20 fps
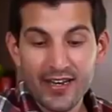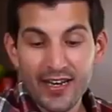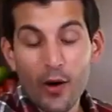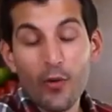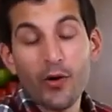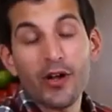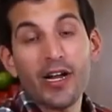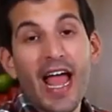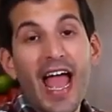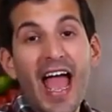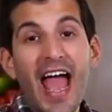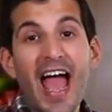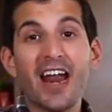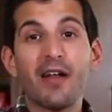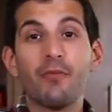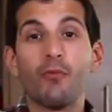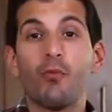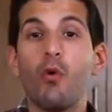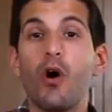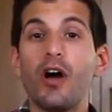Now we're going to
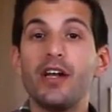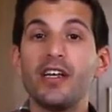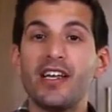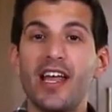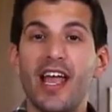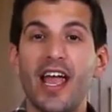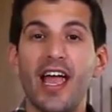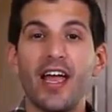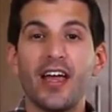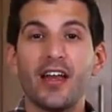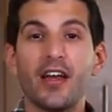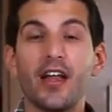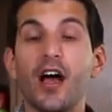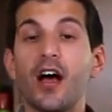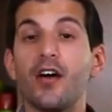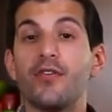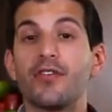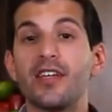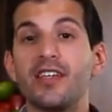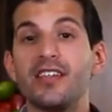add 1 can
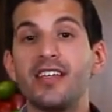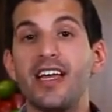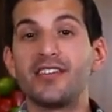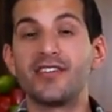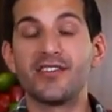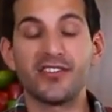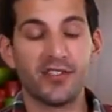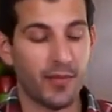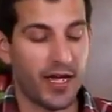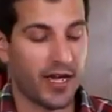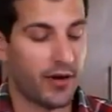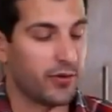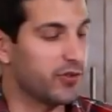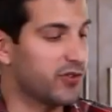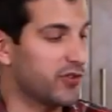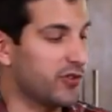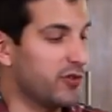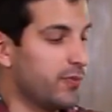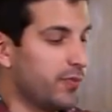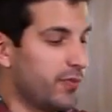of condensed tomato
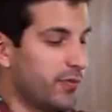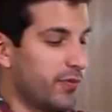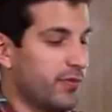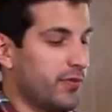soup.